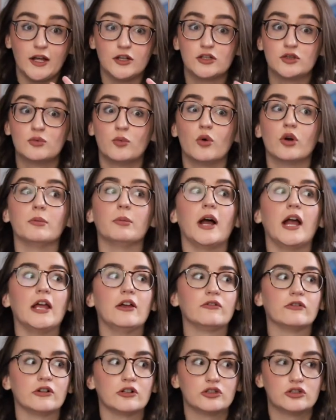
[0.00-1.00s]
I swore by
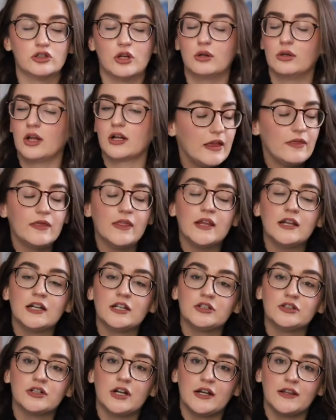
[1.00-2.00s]
it for so long. And then
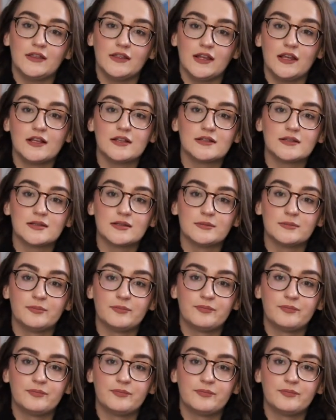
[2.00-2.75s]
I tried this